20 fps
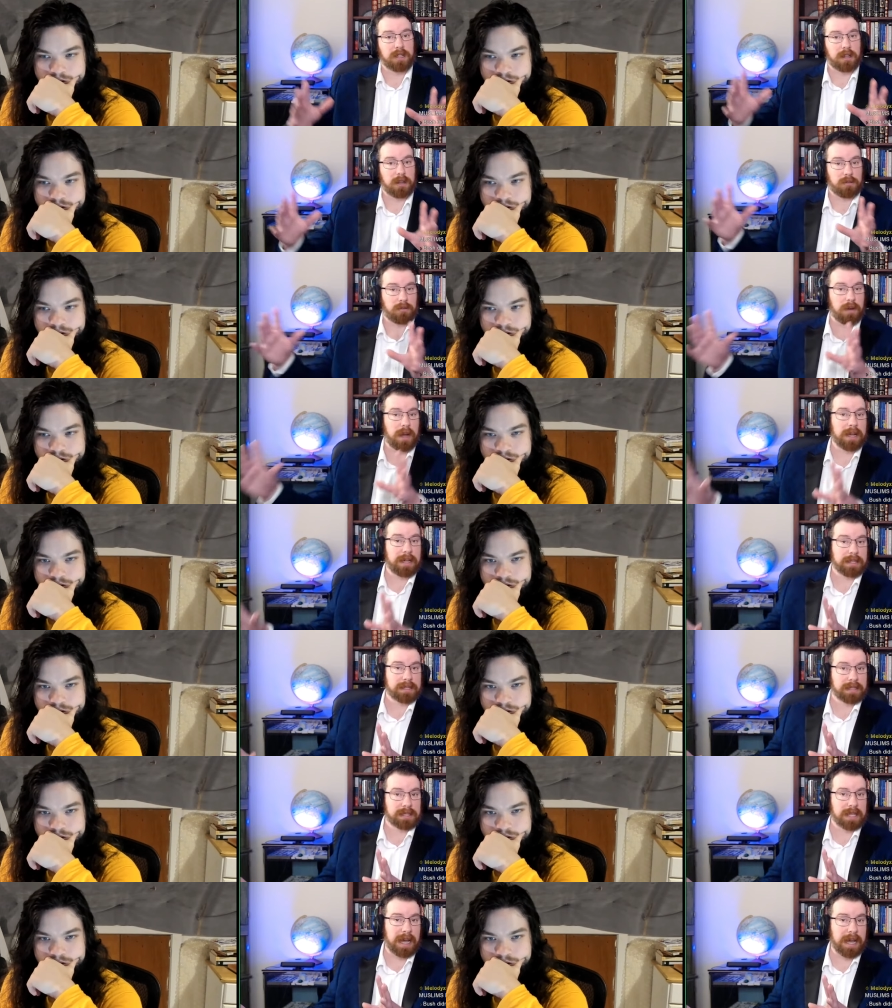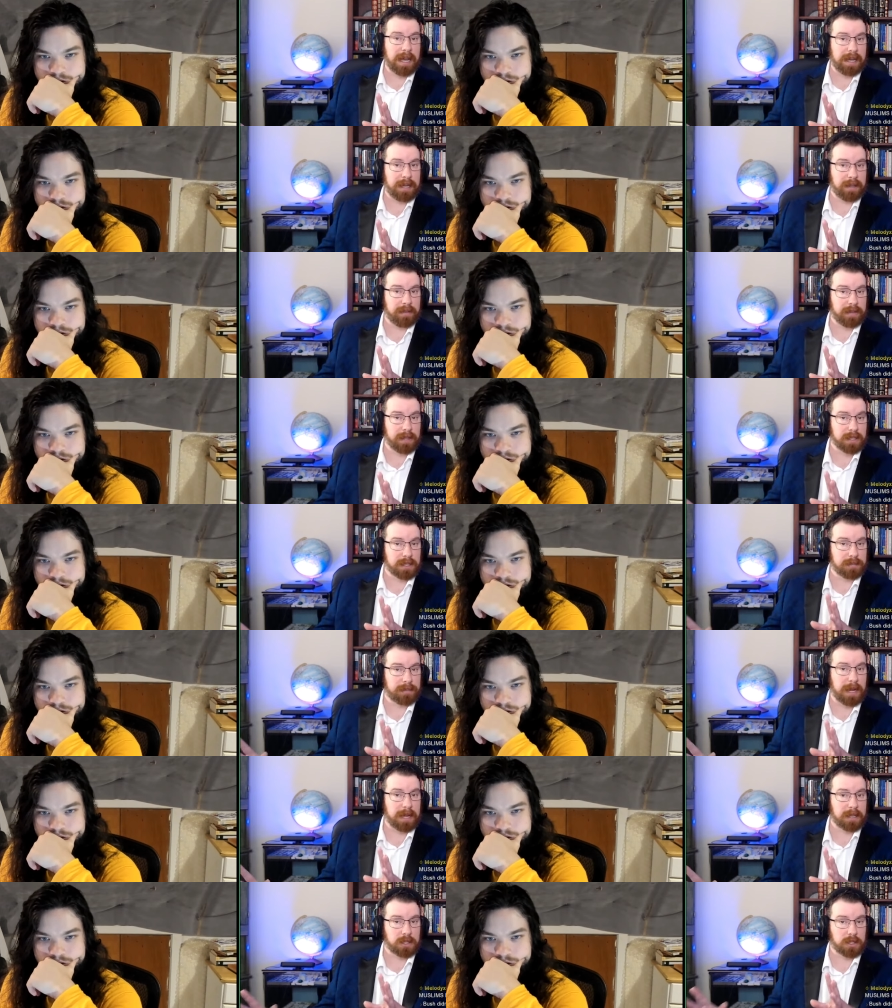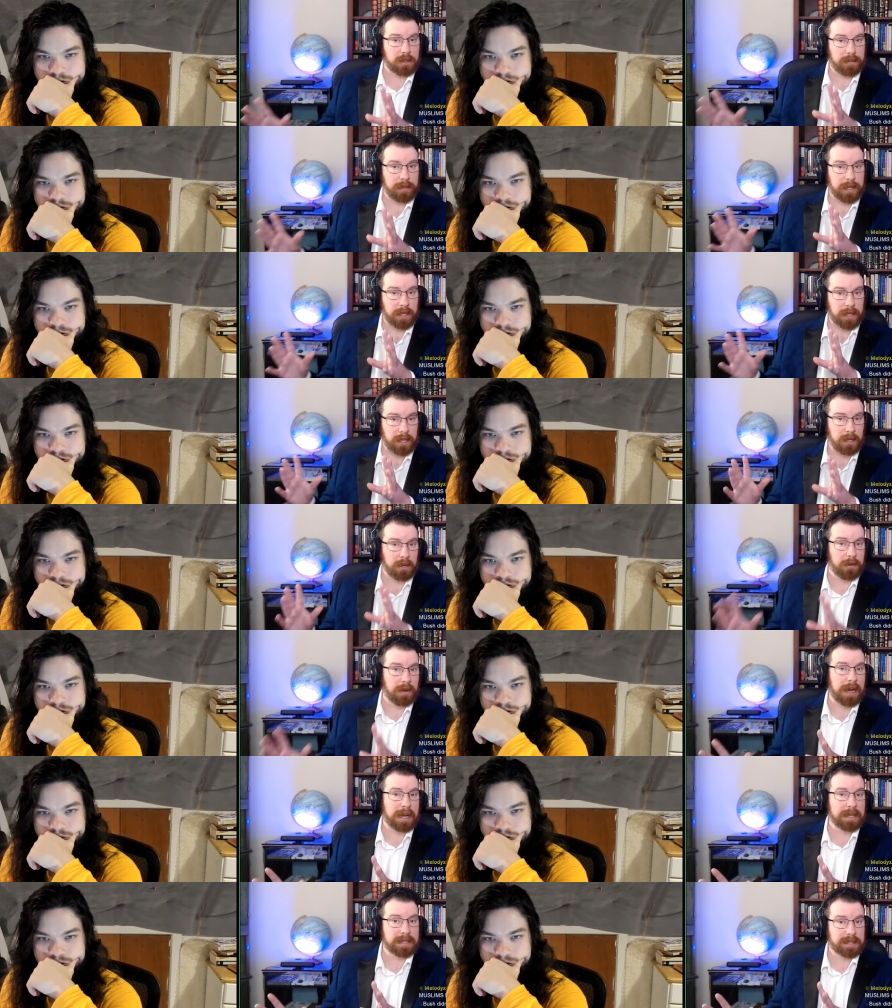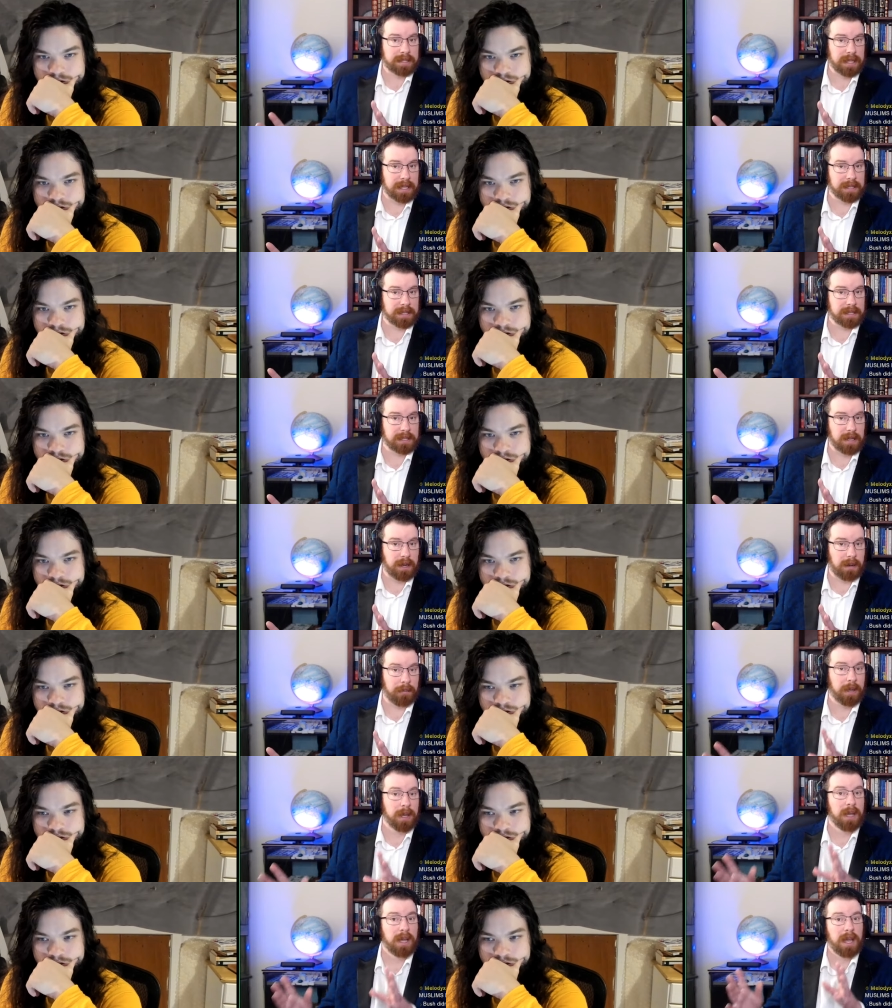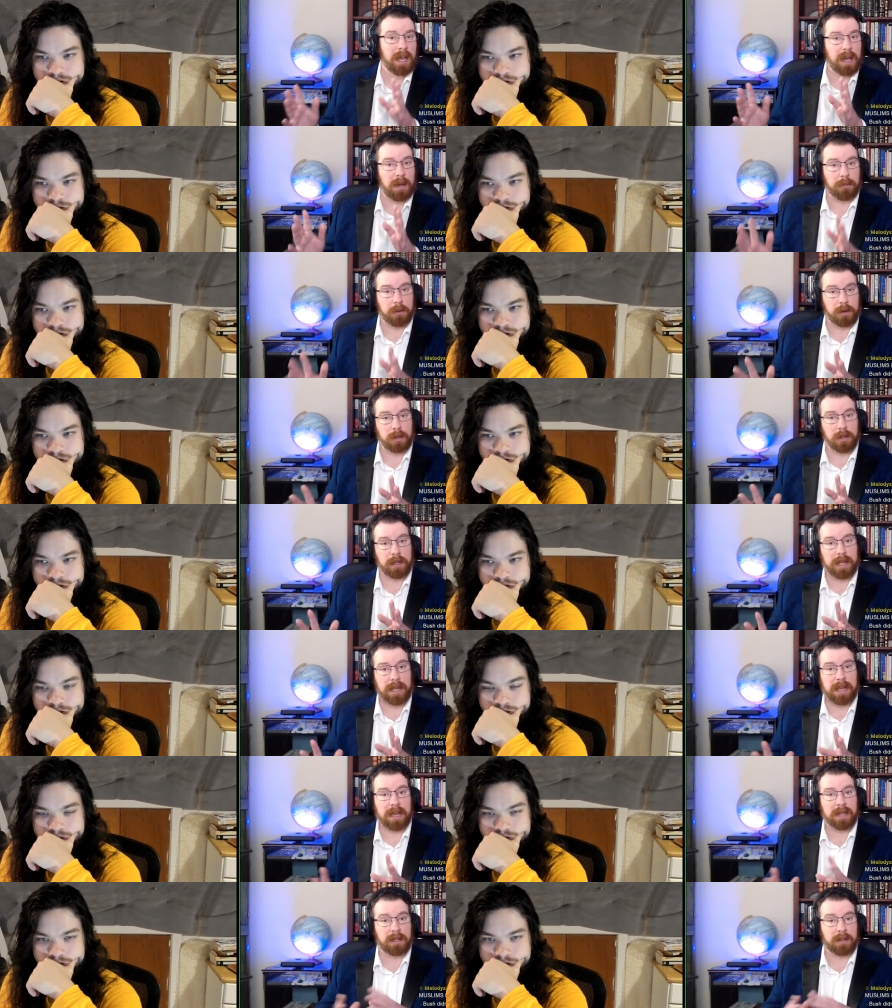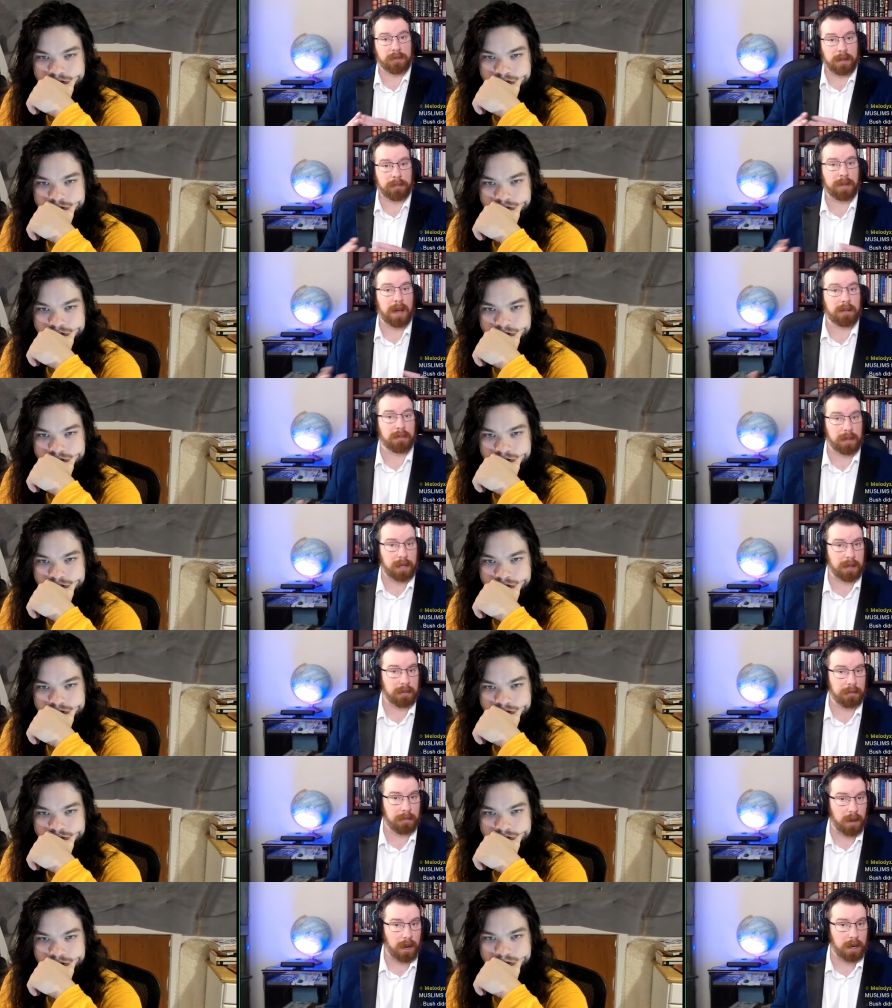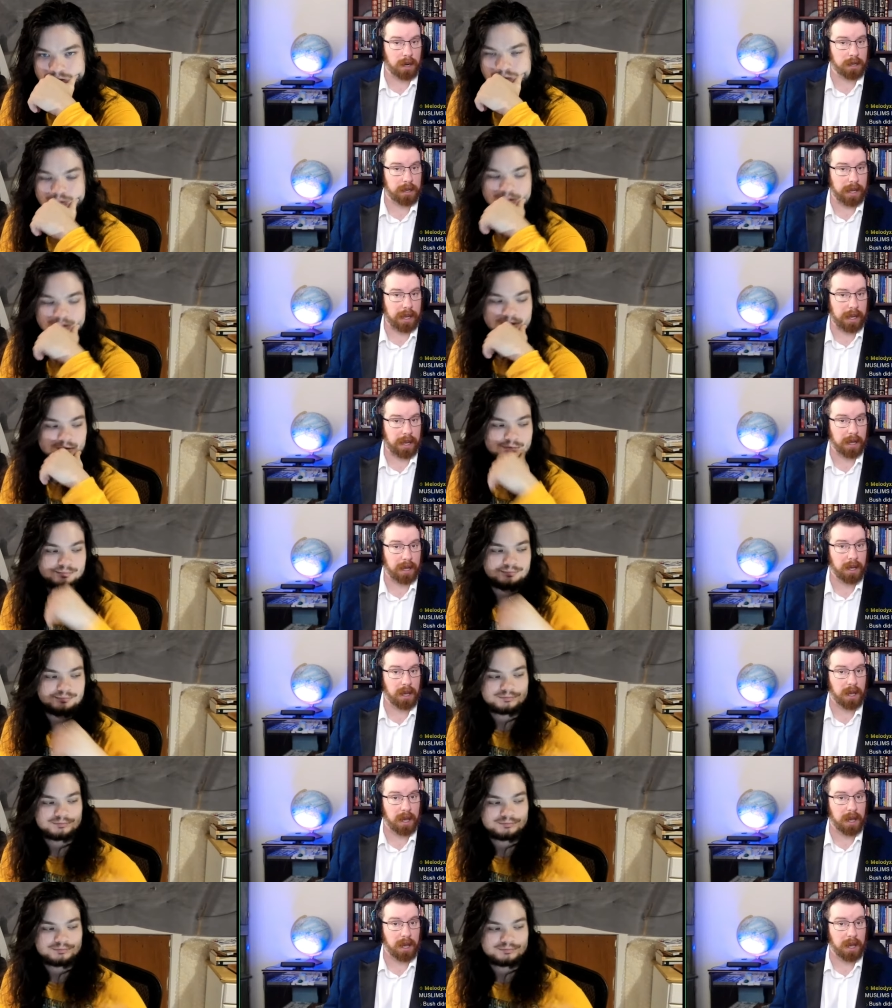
Speaker 1: to the right side of the spectrum in the US system and we're looking at the Republican Party,